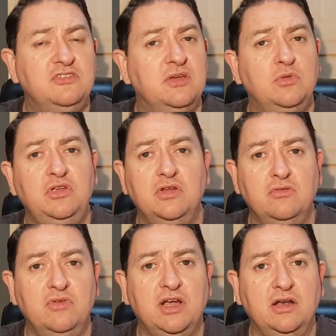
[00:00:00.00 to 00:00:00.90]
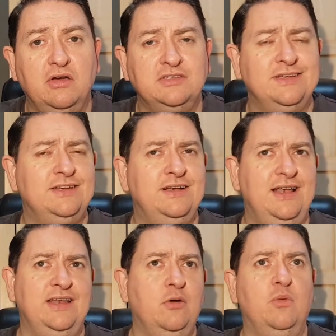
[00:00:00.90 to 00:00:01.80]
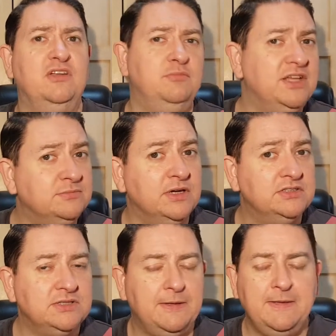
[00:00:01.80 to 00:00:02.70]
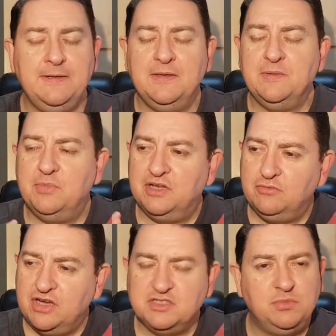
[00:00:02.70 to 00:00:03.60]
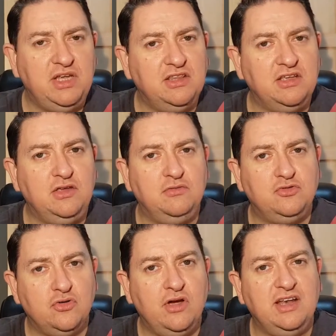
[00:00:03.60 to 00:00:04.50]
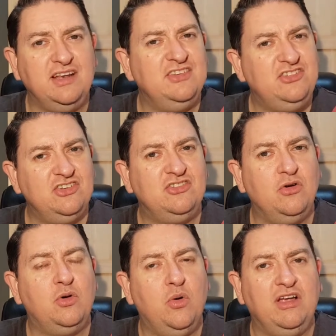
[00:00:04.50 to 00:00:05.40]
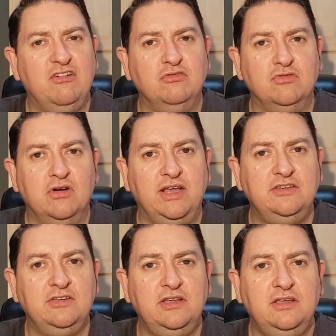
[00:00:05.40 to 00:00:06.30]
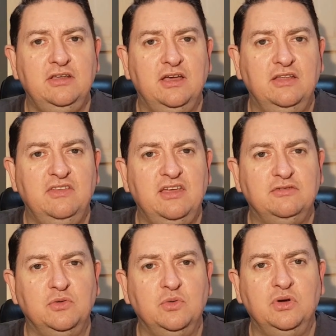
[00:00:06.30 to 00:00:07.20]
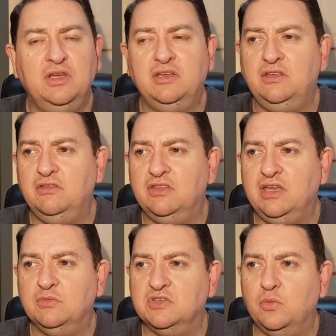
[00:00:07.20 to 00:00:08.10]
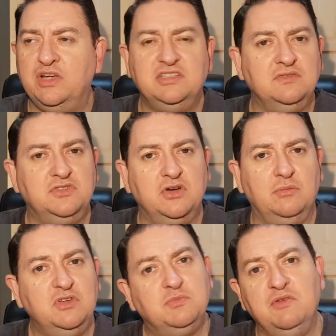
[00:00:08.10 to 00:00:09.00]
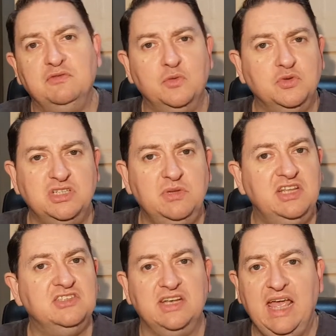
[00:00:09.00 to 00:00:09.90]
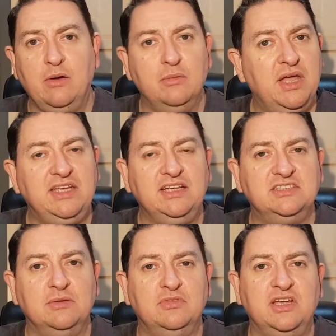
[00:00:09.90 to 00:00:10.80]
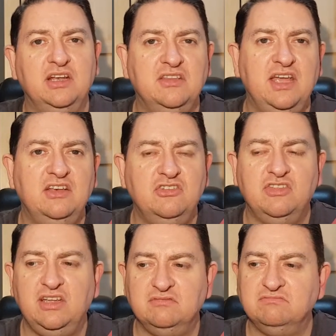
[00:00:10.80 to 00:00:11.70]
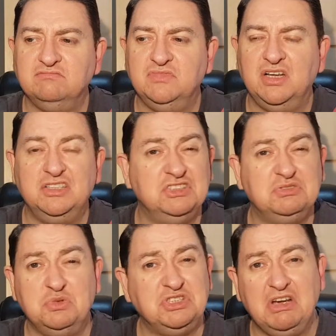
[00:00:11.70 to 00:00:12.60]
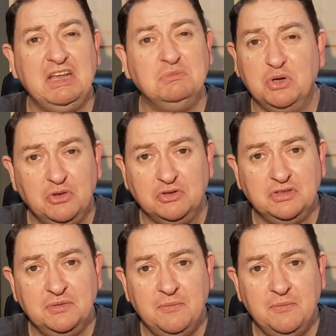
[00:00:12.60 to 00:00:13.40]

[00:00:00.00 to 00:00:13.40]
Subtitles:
someone you don't recognise, clearly not one of Big Spud's, but a recipe that you've tried and it's just not quite gone right. And therefore you think it was a waste of time. You spent 40 minutes, an hour making something, and at the end you think, I just wish I hadn't bothered.